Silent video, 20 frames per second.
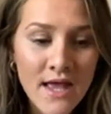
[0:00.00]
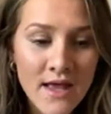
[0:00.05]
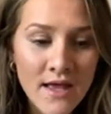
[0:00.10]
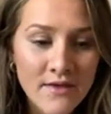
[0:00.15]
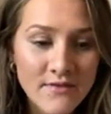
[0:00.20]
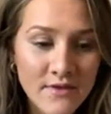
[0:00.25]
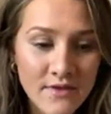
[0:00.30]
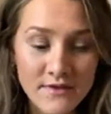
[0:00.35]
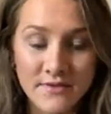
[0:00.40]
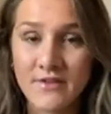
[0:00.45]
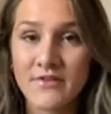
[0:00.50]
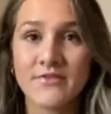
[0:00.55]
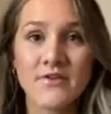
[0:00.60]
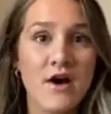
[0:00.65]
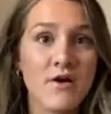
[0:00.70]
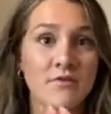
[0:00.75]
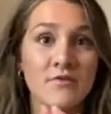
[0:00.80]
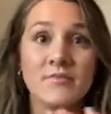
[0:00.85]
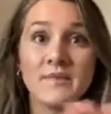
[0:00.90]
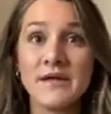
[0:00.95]
Like the
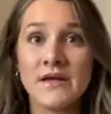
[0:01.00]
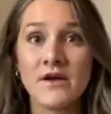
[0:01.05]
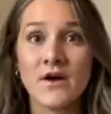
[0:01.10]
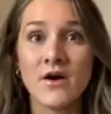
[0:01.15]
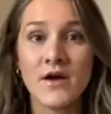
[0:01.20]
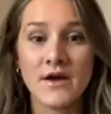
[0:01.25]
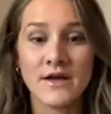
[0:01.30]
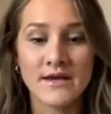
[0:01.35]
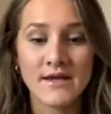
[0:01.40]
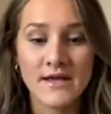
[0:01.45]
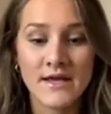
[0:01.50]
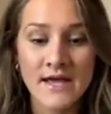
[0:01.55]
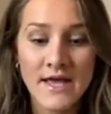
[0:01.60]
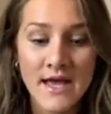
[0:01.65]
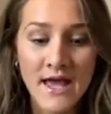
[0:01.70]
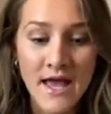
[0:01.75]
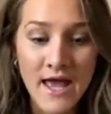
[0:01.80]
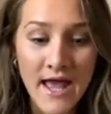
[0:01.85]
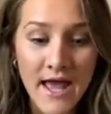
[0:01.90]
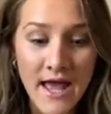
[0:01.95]
thought would be gone.
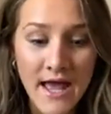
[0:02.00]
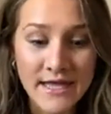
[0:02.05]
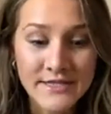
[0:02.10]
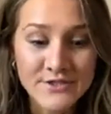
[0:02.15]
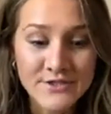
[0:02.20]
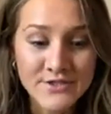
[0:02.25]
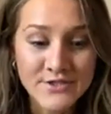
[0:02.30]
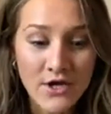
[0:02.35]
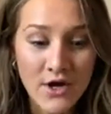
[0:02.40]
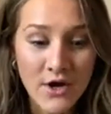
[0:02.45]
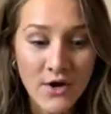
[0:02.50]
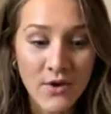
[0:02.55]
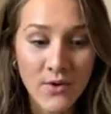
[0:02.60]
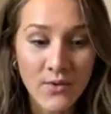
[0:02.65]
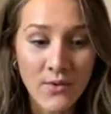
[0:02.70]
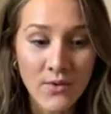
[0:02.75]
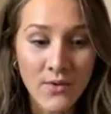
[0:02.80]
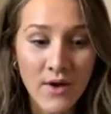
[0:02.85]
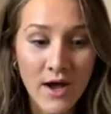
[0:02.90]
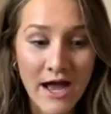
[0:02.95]
And
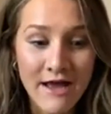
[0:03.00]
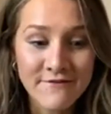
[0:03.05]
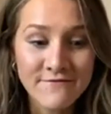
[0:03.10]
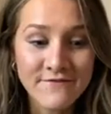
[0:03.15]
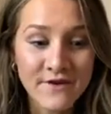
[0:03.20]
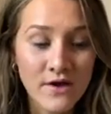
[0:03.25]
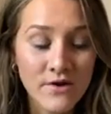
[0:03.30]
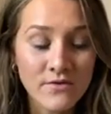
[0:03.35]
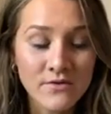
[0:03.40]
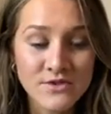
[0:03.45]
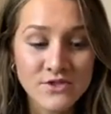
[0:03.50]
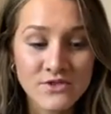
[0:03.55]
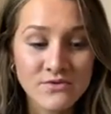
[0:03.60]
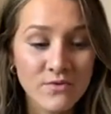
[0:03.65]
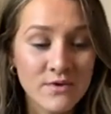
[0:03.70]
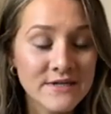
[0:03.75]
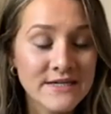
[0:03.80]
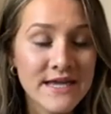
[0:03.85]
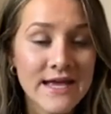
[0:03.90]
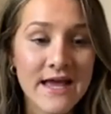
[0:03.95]
so I felt just
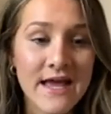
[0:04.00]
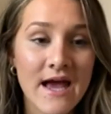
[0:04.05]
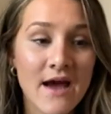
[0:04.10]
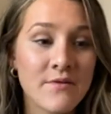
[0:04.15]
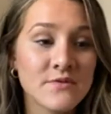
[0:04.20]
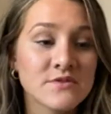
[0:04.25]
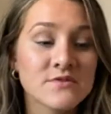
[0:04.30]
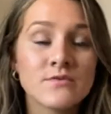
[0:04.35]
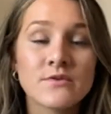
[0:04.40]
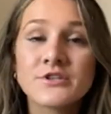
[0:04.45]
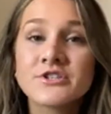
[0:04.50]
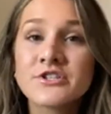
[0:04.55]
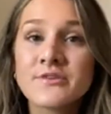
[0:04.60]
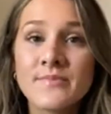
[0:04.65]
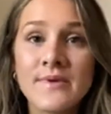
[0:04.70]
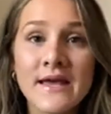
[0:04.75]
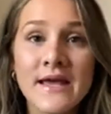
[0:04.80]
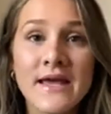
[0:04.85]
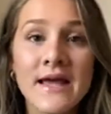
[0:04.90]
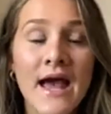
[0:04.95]
one day I was
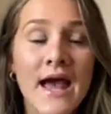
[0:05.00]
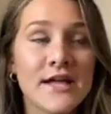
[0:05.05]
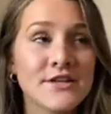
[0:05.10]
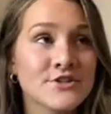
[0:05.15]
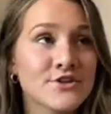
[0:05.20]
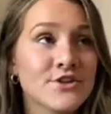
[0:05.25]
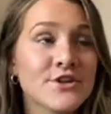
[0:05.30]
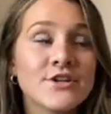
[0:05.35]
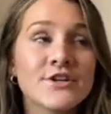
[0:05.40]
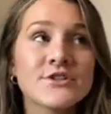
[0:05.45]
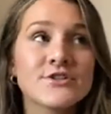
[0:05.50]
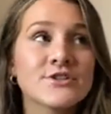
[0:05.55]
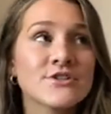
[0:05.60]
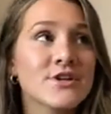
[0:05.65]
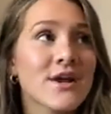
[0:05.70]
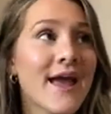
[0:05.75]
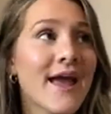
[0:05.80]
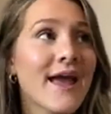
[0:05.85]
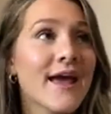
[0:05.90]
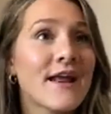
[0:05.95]
worshiping at church
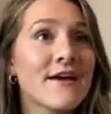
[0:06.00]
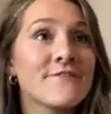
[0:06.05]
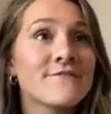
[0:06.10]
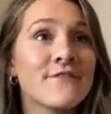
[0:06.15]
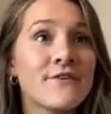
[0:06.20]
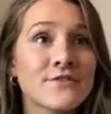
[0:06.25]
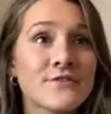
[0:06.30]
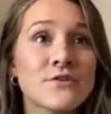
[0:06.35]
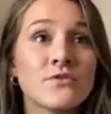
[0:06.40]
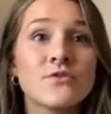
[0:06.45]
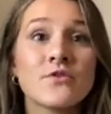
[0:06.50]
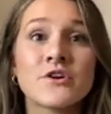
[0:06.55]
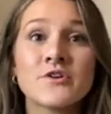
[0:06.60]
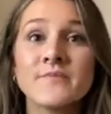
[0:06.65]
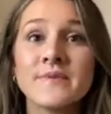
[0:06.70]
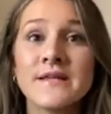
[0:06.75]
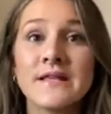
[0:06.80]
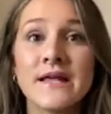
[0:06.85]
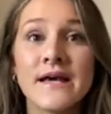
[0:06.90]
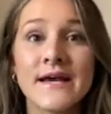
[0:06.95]
and I felt the Lord
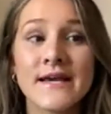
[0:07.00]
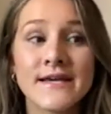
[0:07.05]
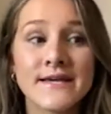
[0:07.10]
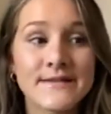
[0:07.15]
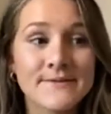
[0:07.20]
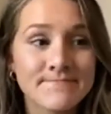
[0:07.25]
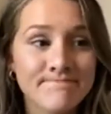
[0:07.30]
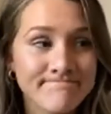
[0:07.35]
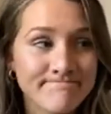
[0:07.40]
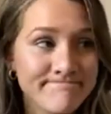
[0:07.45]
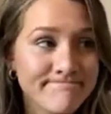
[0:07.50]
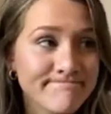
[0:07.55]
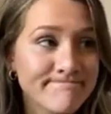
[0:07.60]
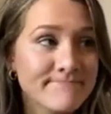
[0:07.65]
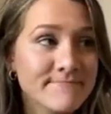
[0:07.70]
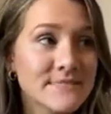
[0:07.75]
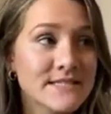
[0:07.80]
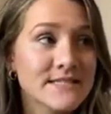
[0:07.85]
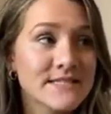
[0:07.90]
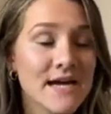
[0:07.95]
be like,
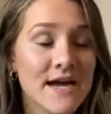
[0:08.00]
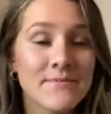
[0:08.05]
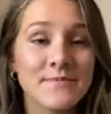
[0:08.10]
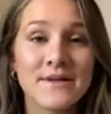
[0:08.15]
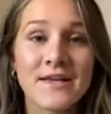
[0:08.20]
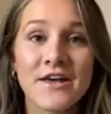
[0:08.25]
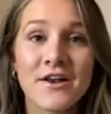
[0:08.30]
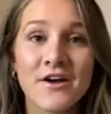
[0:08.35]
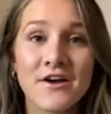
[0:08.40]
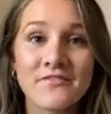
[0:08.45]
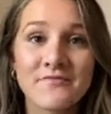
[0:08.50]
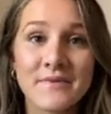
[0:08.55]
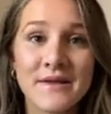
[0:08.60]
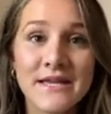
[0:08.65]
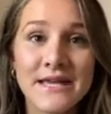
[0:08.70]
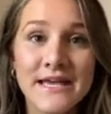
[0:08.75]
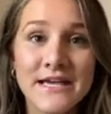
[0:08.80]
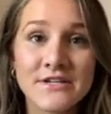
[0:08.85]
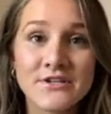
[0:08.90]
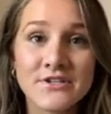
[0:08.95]
it's time to get off
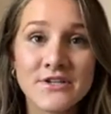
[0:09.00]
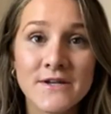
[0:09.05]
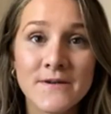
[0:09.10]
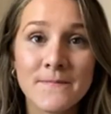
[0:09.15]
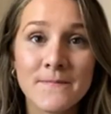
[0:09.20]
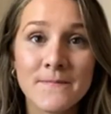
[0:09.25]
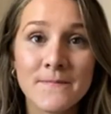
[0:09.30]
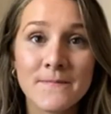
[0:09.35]
medication.